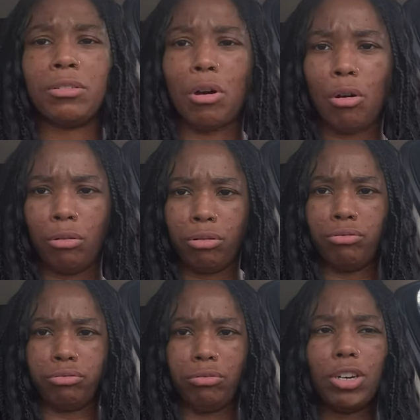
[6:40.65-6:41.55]

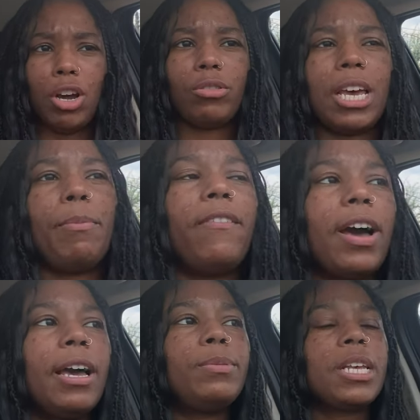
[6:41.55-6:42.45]
type of
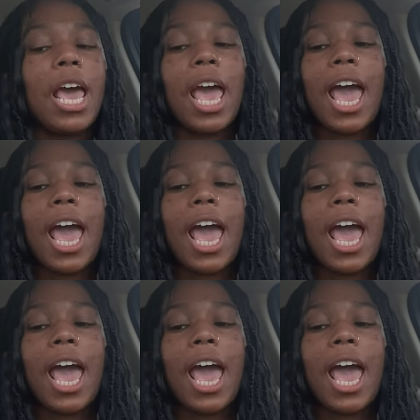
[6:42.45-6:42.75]
vibes,